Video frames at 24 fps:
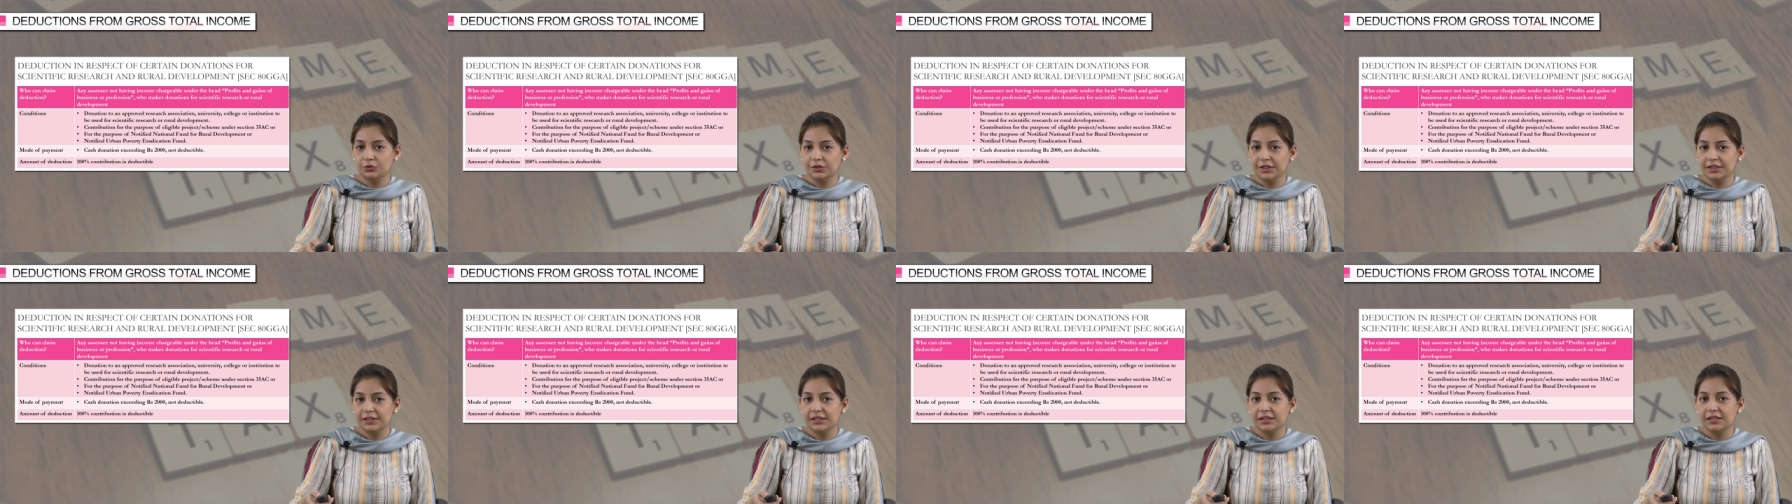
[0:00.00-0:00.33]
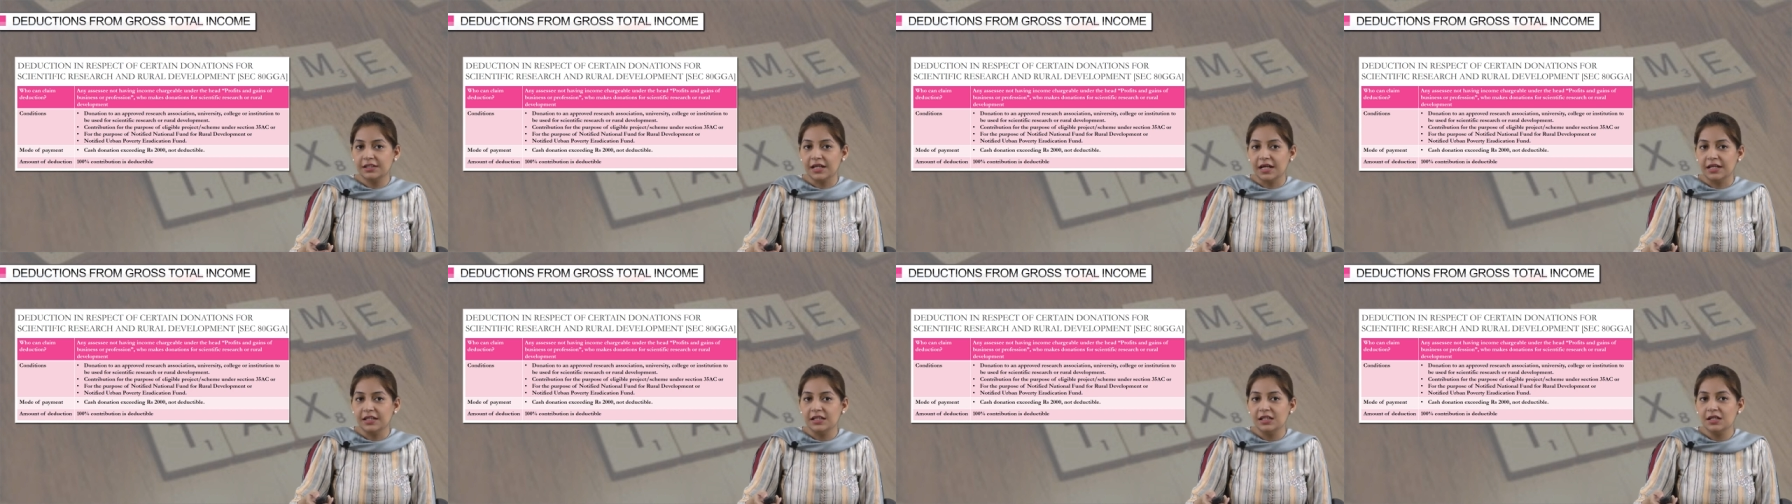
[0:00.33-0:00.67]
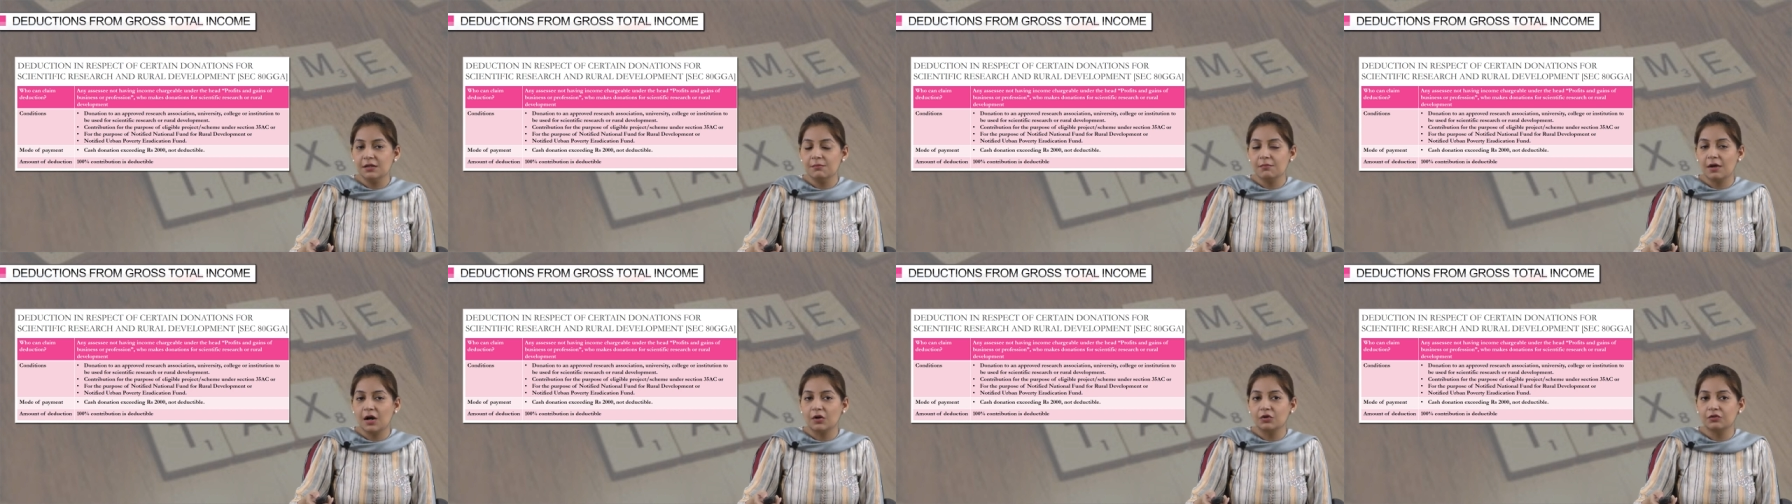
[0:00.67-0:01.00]
donated
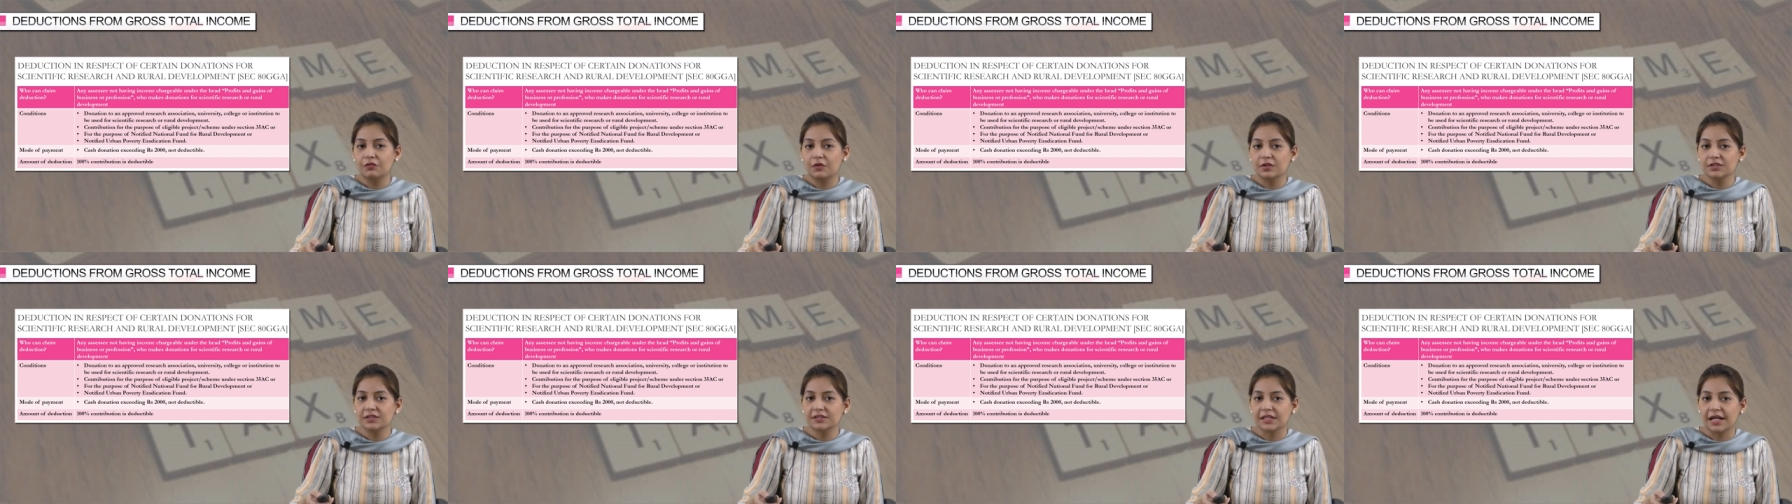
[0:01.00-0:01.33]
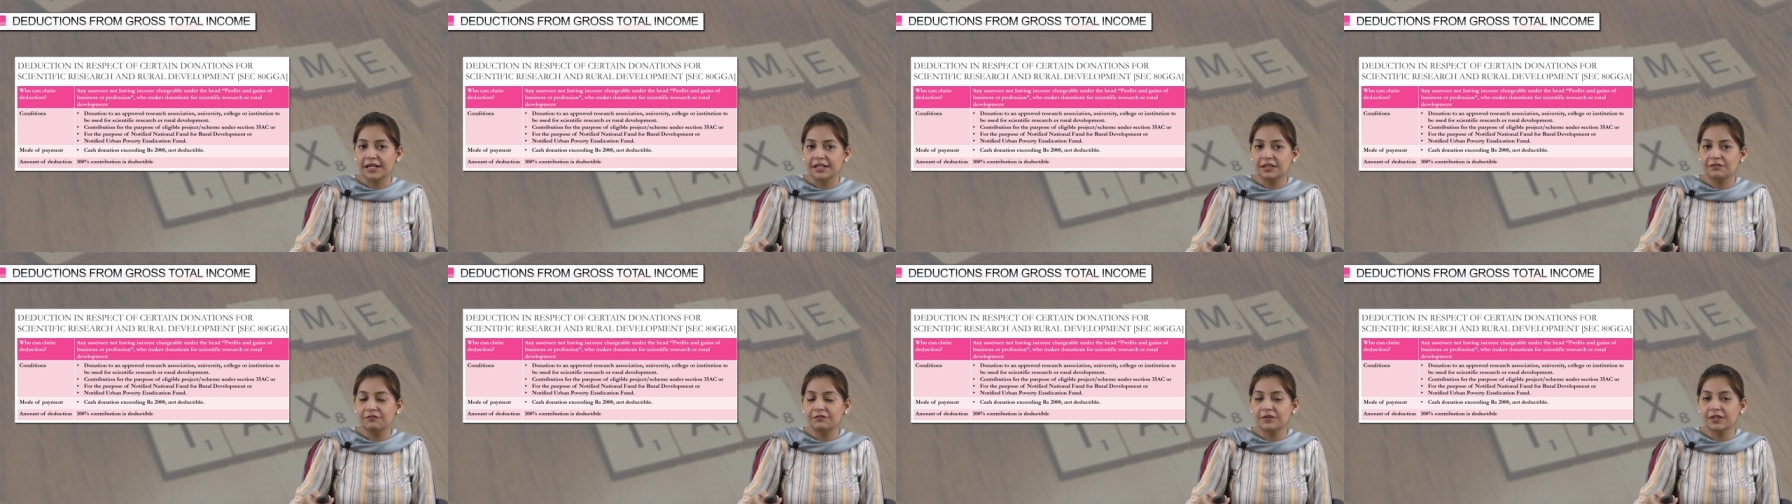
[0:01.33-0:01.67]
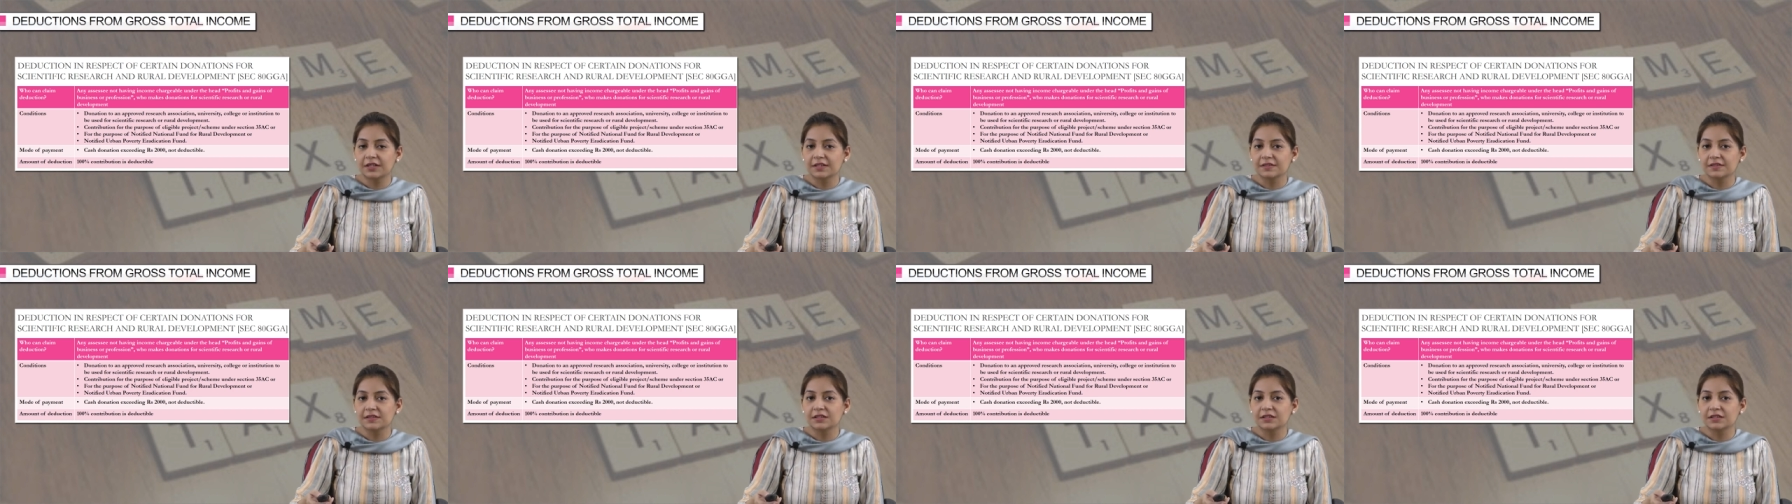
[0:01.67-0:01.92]
any amount for scientific